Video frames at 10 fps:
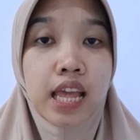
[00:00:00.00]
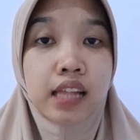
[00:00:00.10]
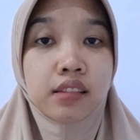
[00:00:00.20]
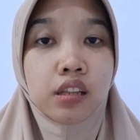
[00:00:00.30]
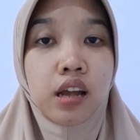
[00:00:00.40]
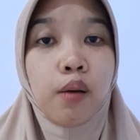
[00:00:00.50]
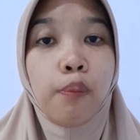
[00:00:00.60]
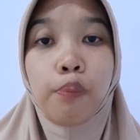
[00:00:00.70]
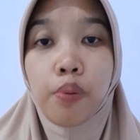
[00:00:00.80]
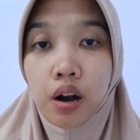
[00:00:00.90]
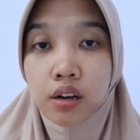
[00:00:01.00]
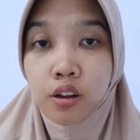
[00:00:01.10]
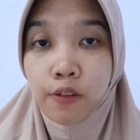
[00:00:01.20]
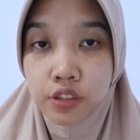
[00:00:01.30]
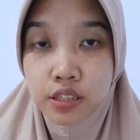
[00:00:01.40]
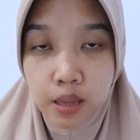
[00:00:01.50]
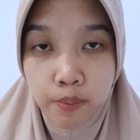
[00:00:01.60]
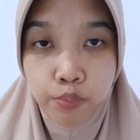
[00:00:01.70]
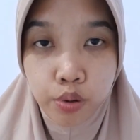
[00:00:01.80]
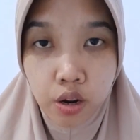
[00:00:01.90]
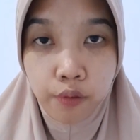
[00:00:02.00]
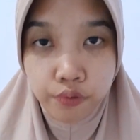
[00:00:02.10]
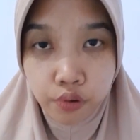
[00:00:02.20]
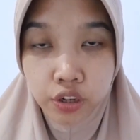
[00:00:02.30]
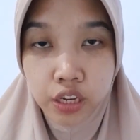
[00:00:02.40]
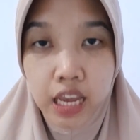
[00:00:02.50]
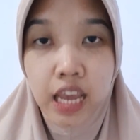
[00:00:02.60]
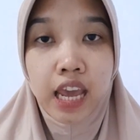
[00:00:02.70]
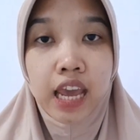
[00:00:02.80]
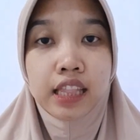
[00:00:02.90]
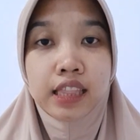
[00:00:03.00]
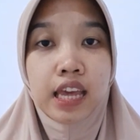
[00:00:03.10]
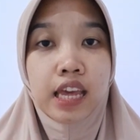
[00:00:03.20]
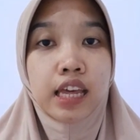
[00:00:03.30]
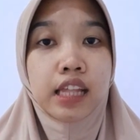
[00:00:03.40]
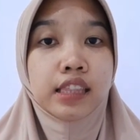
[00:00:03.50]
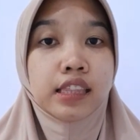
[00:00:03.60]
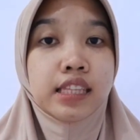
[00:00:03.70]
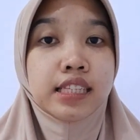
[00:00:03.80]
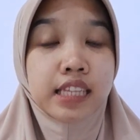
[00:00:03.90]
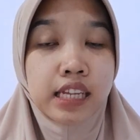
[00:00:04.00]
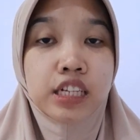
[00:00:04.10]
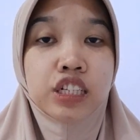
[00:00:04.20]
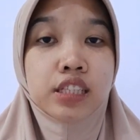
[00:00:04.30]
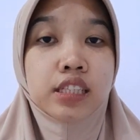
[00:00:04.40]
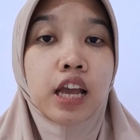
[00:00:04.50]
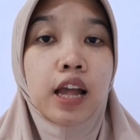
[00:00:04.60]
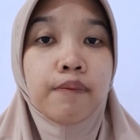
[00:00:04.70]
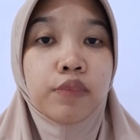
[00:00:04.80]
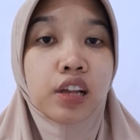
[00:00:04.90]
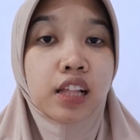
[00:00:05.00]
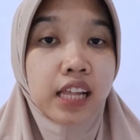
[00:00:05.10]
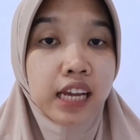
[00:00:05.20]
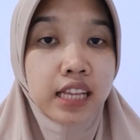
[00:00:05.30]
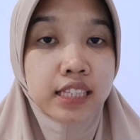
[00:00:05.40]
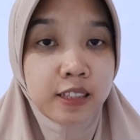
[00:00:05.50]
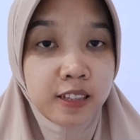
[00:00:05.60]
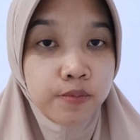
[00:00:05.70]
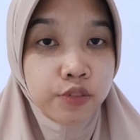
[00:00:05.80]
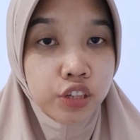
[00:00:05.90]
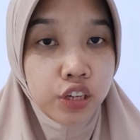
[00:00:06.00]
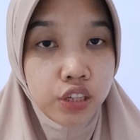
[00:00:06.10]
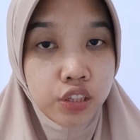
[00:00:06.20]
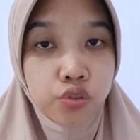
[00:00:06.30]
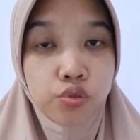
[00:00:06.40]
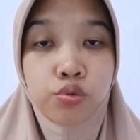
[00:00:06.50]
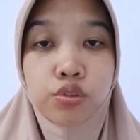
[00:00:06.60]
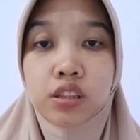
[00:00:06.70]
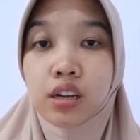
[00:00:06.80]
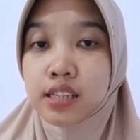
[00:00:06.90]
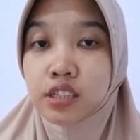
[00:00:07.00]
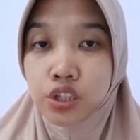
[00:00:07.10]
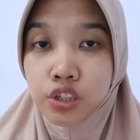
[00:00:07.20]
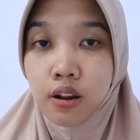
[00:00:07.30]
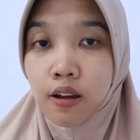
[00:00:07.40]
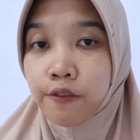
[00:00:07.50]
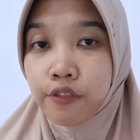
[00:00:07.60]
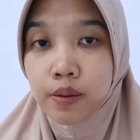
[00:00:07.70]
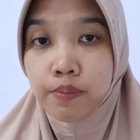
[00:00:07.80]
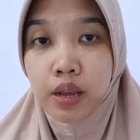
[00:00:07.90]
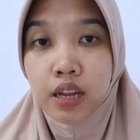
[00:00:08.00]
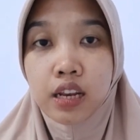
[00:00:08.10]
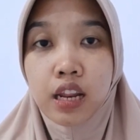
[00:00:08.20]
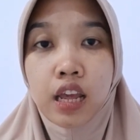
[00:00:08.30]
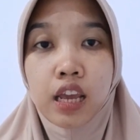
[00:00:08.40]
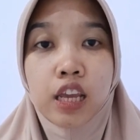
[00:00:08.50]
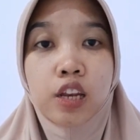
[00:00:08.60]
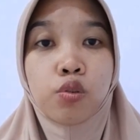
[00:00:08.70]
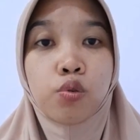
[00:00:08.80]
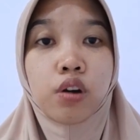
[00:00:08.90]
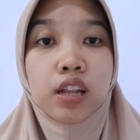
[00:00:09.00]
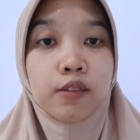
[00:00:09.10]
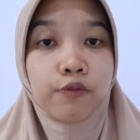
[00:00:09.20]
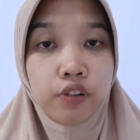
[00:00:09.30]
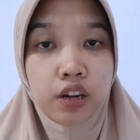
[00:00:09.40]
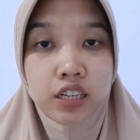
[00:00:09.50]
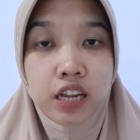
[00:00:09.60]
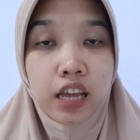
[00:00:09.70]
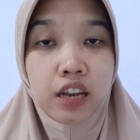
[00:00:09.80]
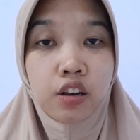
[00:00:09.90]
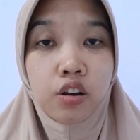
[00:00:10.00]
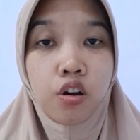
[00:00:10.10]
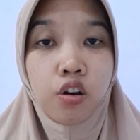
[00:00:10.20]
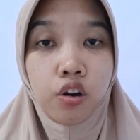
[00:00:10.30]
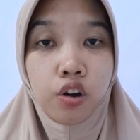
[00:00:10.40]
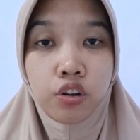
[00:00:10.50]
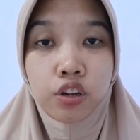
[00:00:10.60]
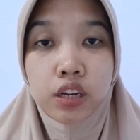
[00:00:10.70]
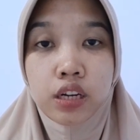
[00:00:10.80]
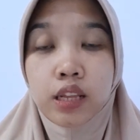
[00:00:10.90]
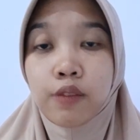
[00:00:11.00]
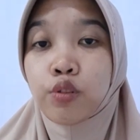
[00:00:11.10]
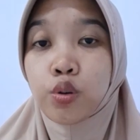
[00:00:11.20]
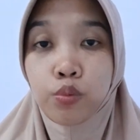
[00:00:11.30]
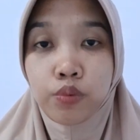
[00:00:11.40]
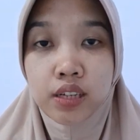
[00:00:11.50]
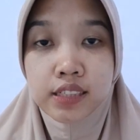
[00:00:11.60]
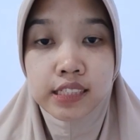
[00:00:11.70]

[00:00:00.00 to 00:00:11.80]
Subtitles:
that are part of the same body of work. And then the sixth, the client accepts change to the translation offered by unqualified and hot reviewers.